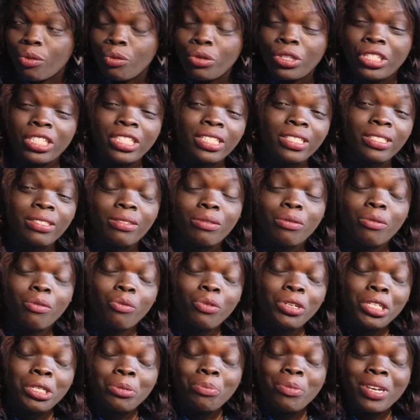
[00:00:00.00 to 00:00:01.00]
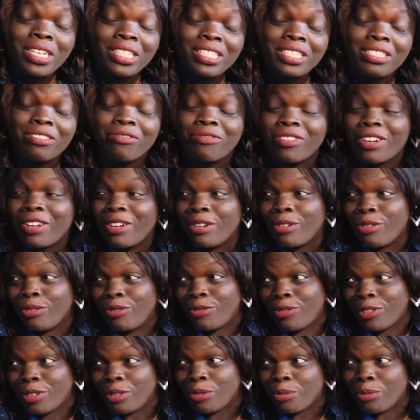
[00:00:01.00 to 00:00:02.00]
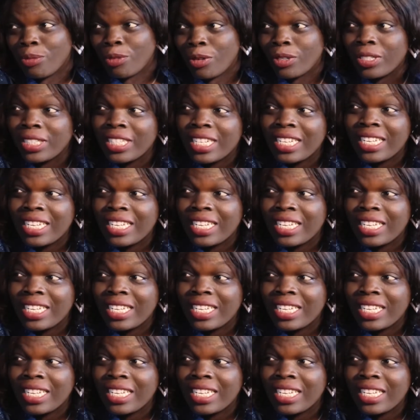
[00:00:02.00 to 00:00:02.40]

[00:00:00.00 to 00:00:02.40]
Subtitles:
Which makes it very good for the body.